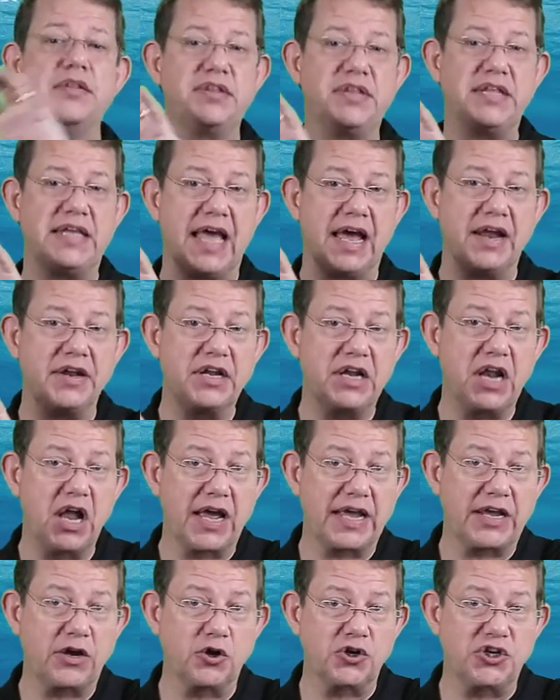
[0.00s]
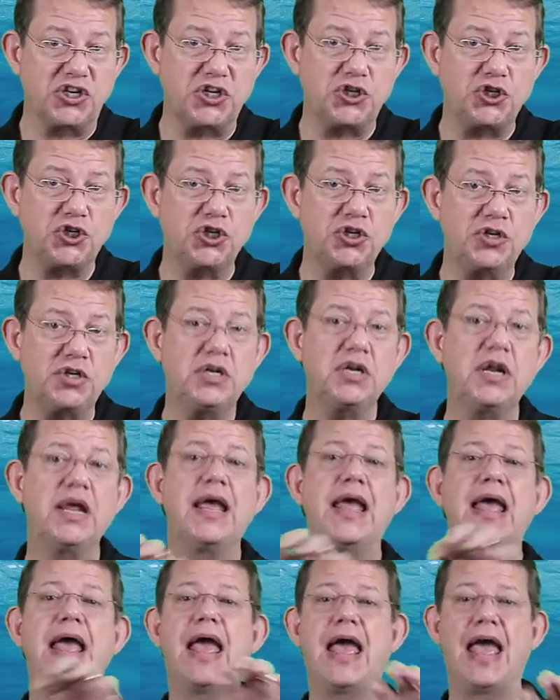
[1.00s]
the underlying condition,
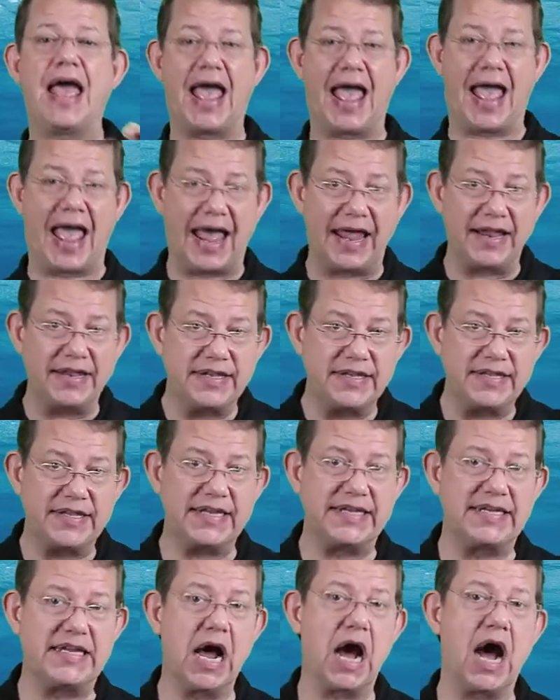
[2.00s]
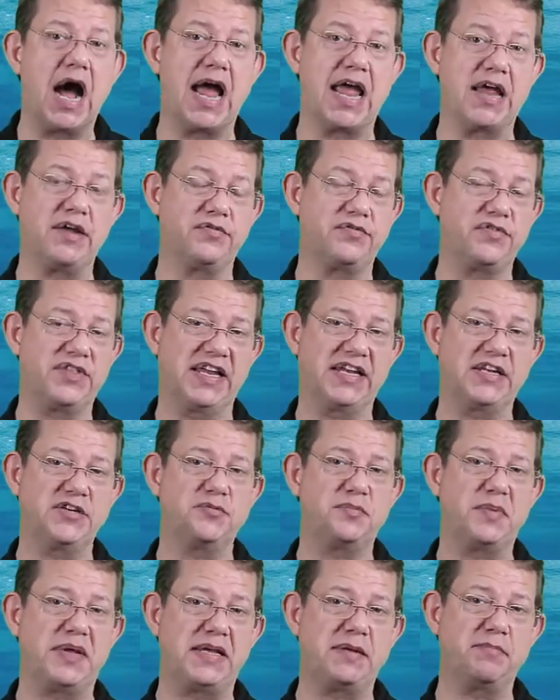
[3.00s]
and the dive that
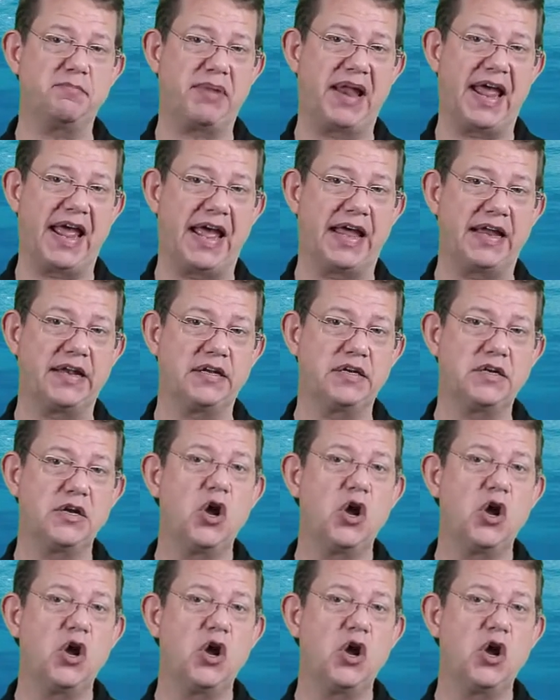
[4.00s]
is being planned